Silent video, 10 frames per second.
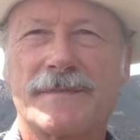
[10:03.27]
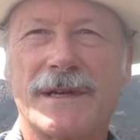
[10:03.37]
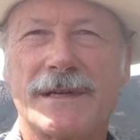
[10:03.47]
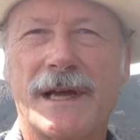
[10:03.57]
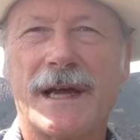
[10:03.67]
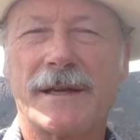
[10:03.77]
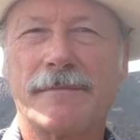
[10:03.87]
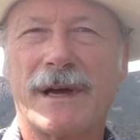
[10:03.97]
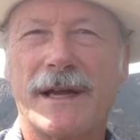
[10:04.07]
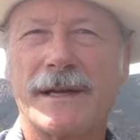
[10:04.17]
been done
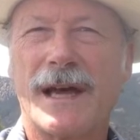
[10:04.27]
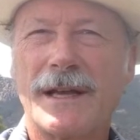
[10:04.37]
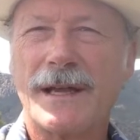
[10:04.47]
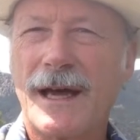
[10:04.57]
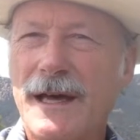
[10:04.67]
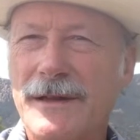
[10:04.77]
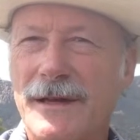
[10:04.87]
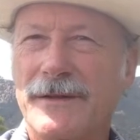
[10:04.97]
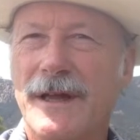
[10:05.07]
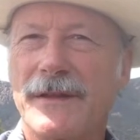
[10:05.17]
by none other
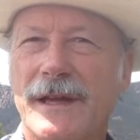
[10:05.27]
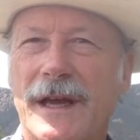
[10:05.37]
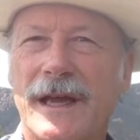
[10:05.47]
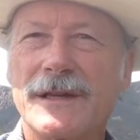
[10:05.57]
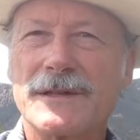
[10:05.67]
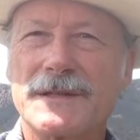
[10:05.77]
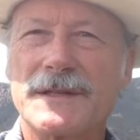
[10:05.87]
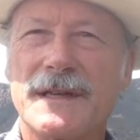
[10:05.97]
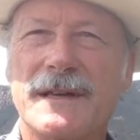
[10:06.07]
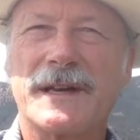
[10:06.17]
than the
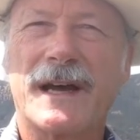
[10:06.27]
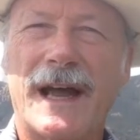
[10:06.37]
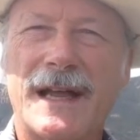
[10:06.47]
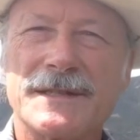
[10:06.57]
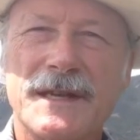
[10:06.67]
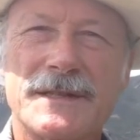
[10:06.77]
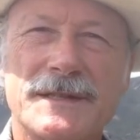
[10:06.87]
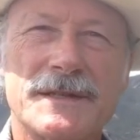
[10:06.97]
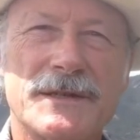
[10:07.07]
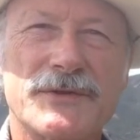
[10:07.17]
agency that our
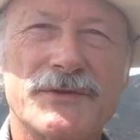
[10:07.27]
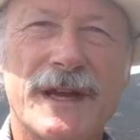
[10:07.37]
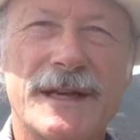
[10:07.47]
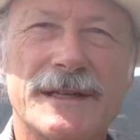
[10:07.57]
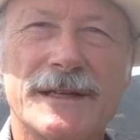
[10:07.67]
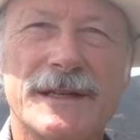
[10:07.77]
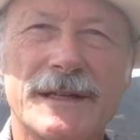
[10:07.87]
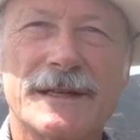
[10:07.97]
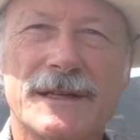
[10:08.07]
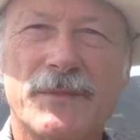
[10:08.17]
ancestors created
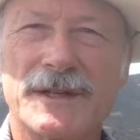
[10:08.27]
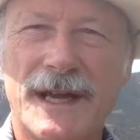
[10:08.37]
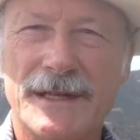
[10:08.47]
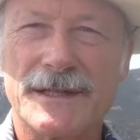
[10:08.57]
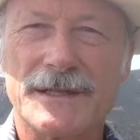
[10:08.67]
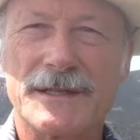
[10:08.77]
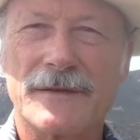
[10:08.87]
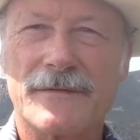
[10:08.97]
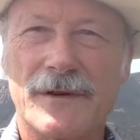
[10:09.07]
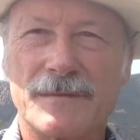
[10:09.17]
to protect us
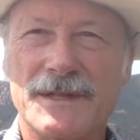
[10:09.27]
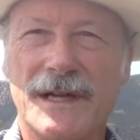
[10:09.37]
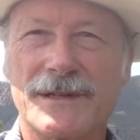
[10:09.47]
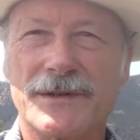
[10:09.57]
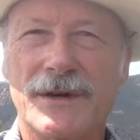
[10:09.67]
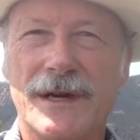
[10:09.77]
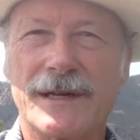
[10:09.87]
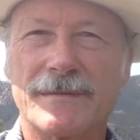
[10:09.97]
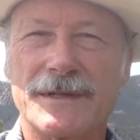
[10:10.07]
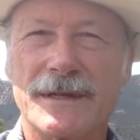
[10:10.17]
from such
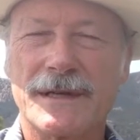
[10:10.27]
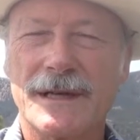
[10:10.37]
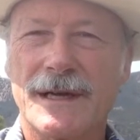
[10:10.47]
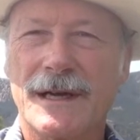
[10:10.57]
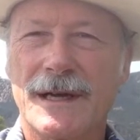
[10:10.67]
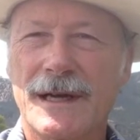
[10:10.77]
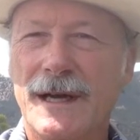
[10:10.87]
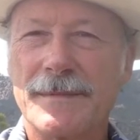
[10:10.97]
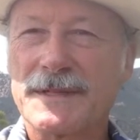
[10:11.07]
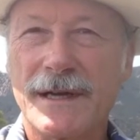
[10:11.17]
crimes.
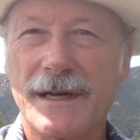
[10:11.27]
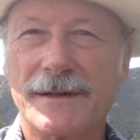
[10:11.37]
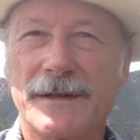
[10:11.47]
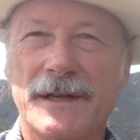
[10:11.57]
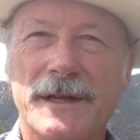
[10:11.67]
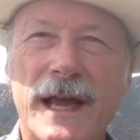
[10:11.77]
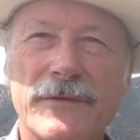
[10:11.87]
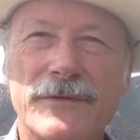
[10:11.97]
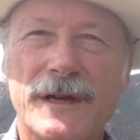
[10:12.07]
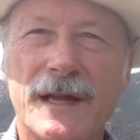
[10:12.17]
I'm certain that in
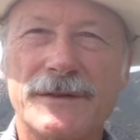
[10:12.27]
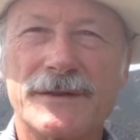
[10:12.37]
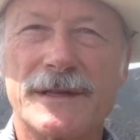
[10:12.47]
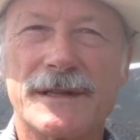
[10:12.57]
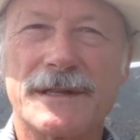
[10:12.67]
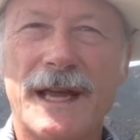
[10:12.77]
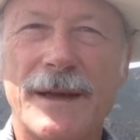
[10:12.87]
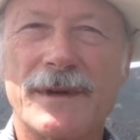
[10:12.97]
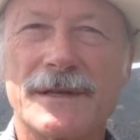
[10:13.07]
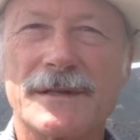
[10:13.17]
every country, the
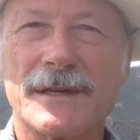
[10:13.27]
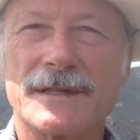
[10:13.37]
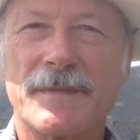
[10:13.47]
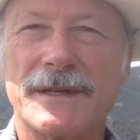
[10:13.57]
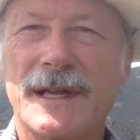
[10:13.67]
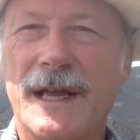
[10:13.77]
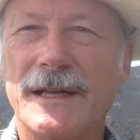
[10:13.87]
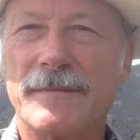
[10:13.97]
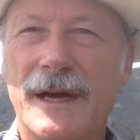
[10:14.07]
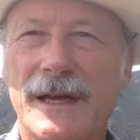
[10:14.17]
damage that has been
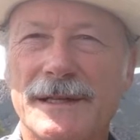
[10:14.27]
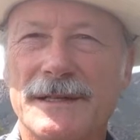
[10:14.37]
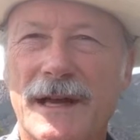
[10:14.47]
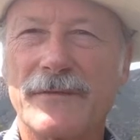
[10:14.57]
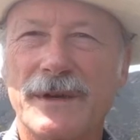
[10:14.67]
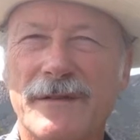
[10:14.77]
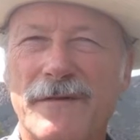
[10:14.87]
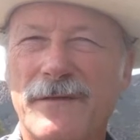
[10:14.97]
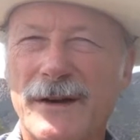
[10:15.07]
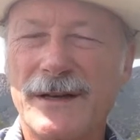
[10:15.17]
done by its government
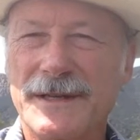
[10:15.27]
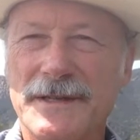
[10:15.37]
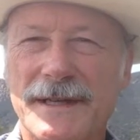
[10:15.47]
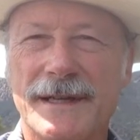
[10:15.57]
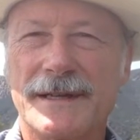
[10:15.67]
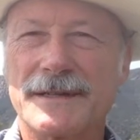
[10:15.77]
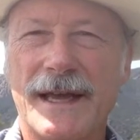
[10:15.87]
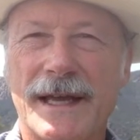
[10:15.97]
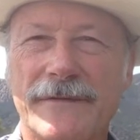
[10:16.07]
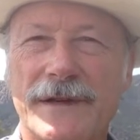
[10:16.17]
far exceeds
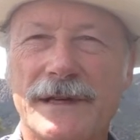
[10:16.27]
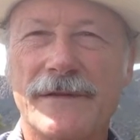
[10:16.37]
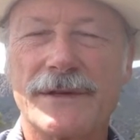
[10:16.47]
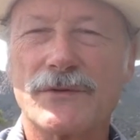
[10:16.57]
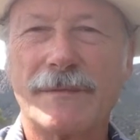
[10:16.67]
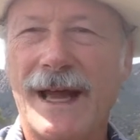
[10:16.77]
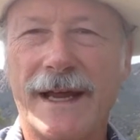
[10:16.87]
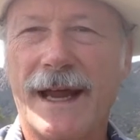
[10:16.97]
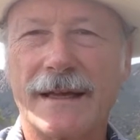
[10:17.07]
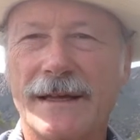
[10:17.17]
that of individual
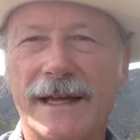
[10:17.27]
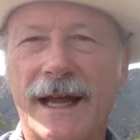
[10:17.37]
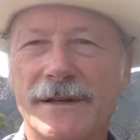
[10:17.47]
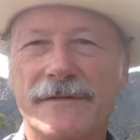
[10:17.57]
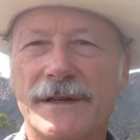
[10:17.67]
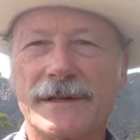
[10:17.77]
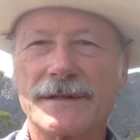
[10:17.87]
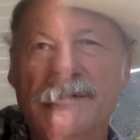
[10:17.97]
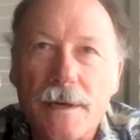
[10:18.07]
back-alley counterfeiters.